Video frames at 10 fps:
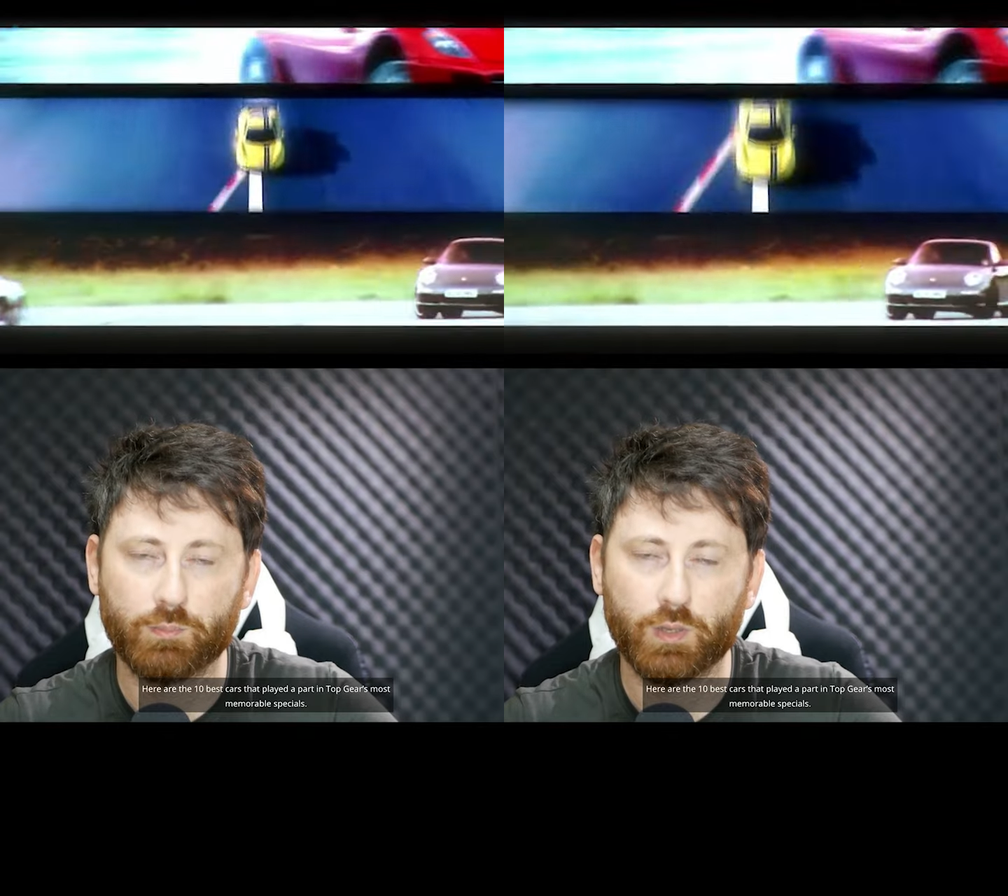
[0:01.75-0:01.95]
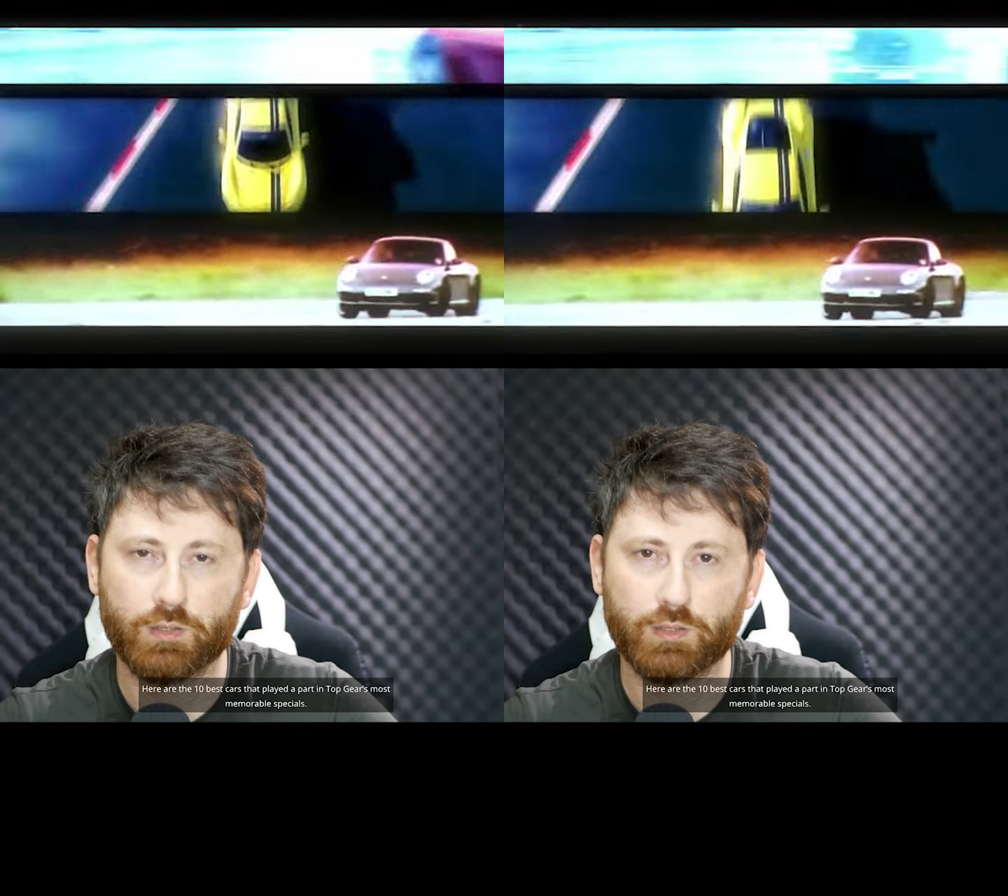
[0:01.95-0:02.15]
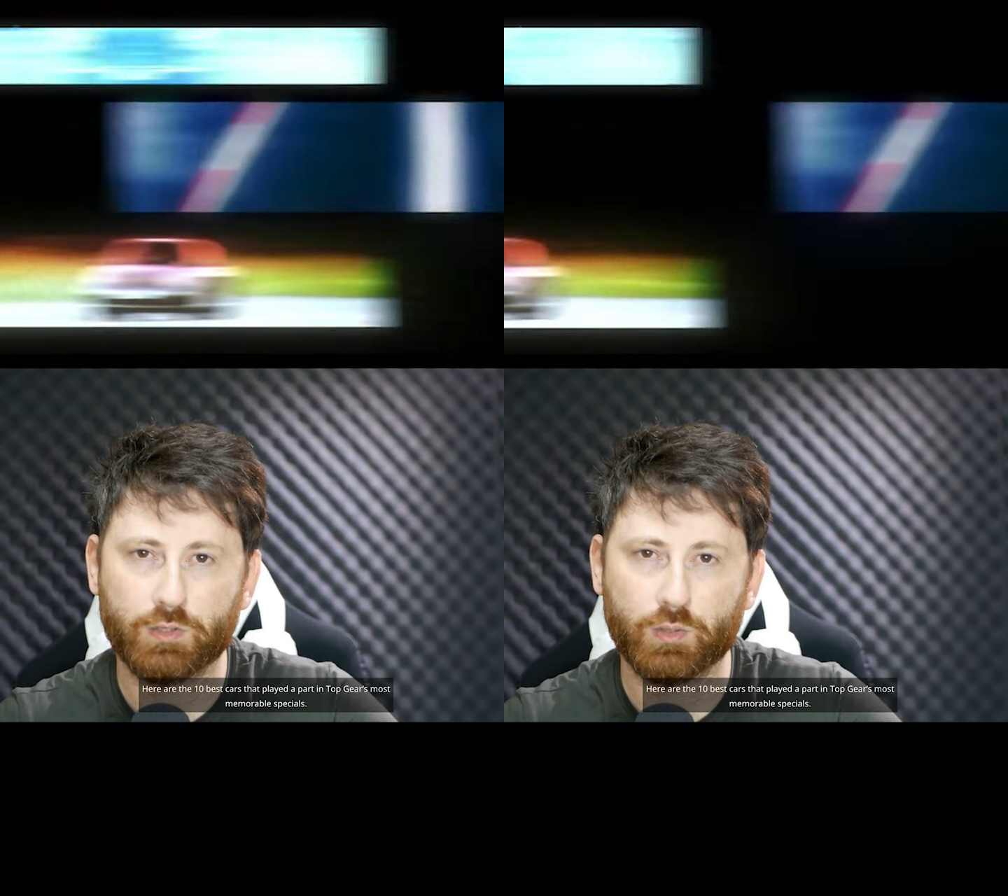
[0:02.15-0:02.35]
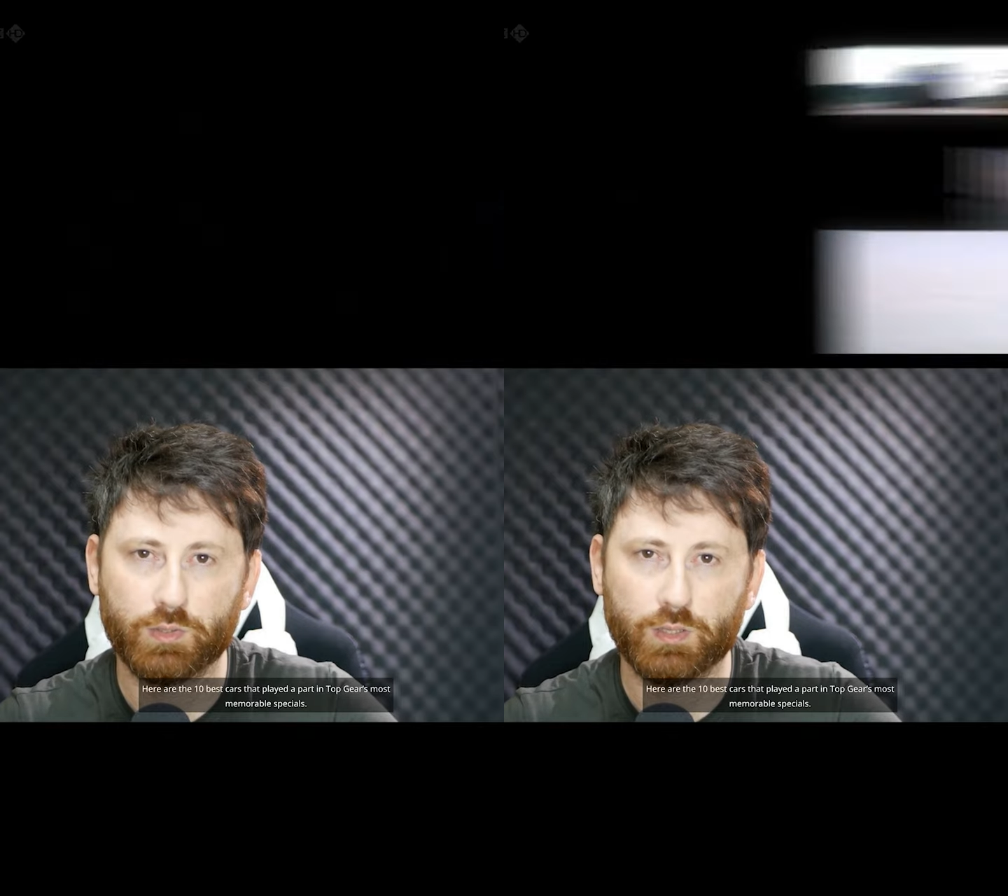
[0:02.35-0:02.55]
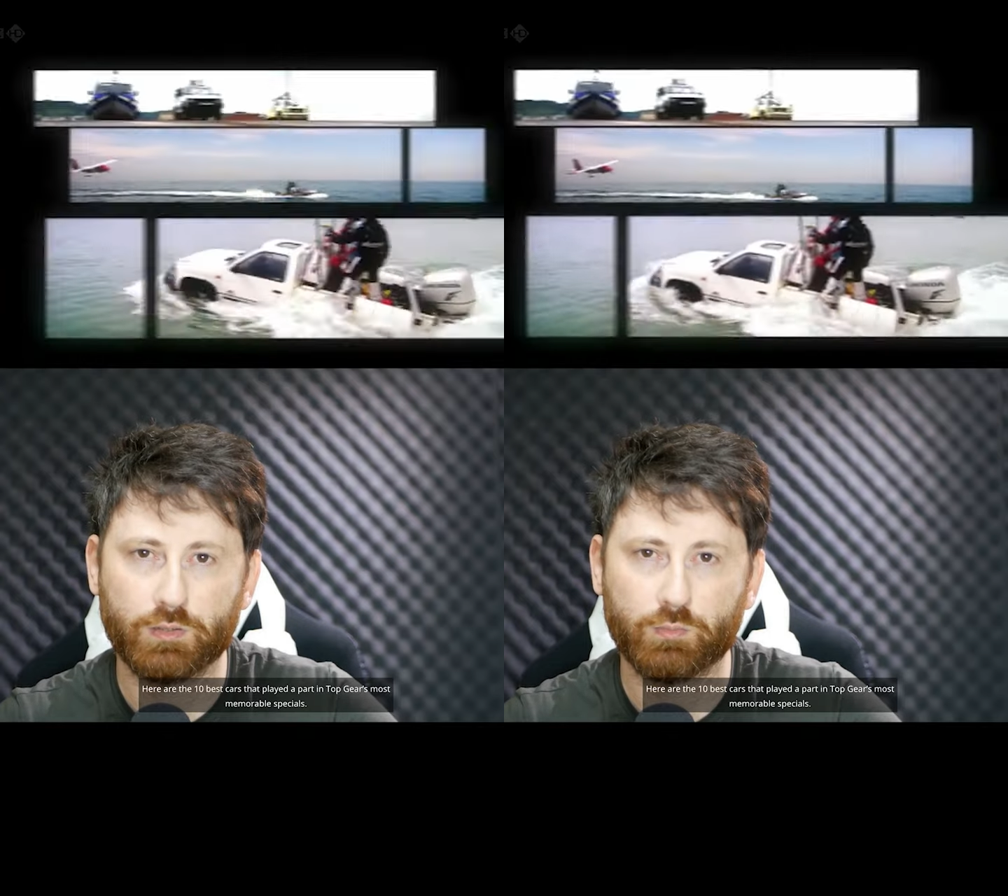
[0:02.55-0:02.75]
part in
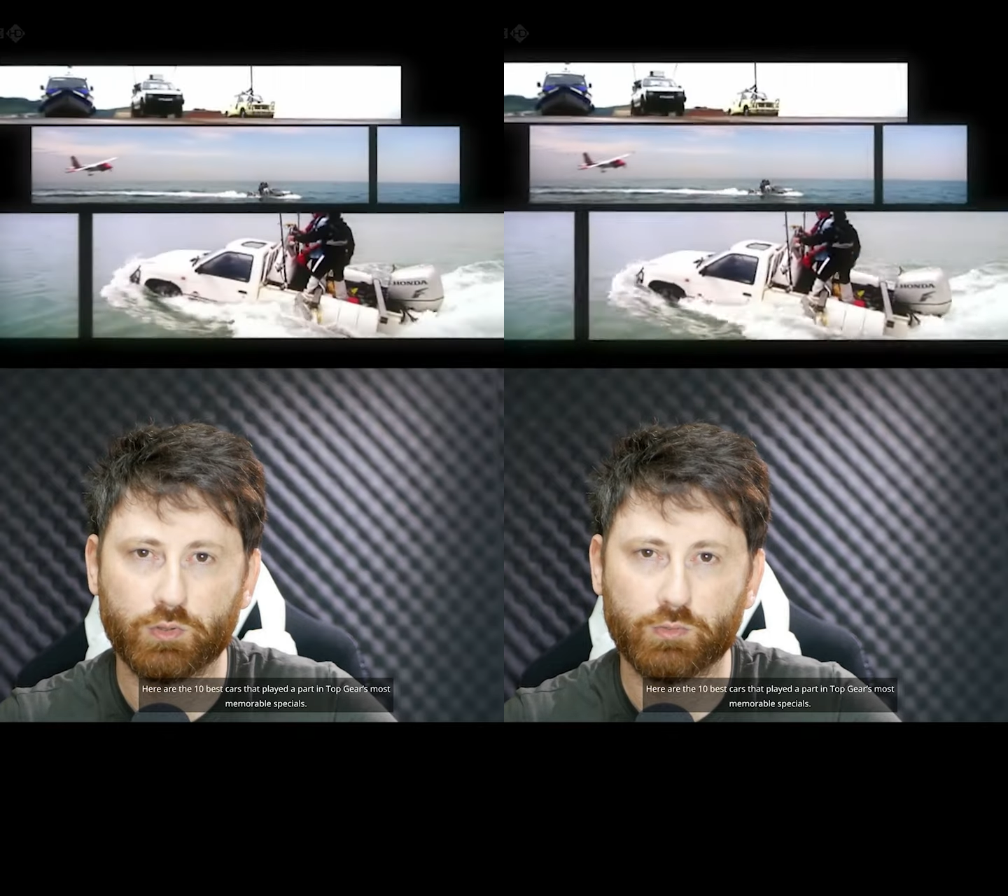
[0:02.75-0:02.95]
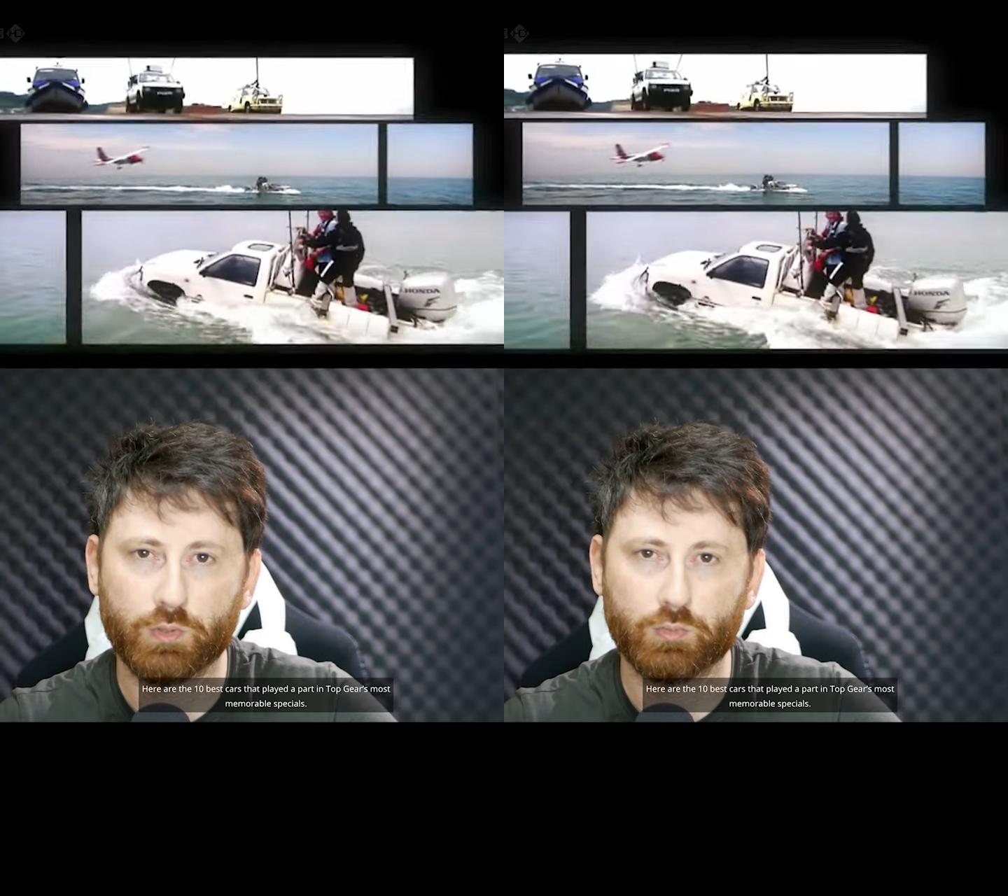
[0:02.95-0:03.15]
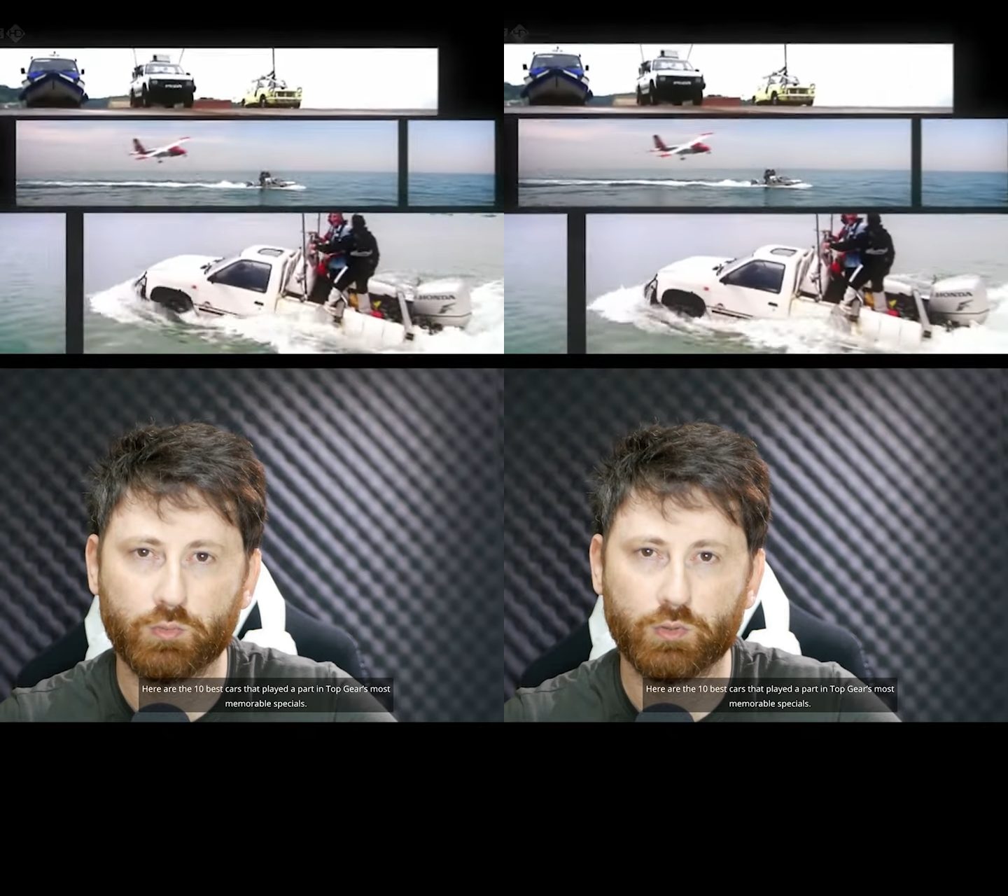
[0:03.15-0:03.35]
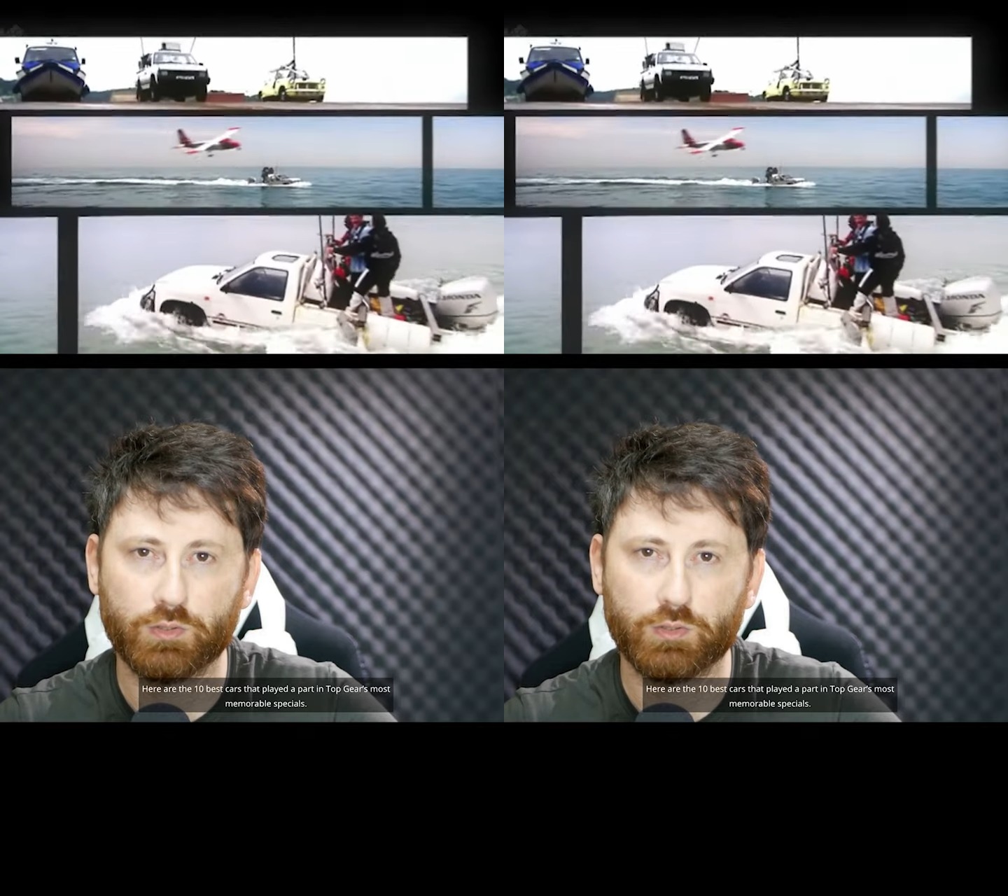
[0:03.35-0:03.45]
Top Gear's most memorable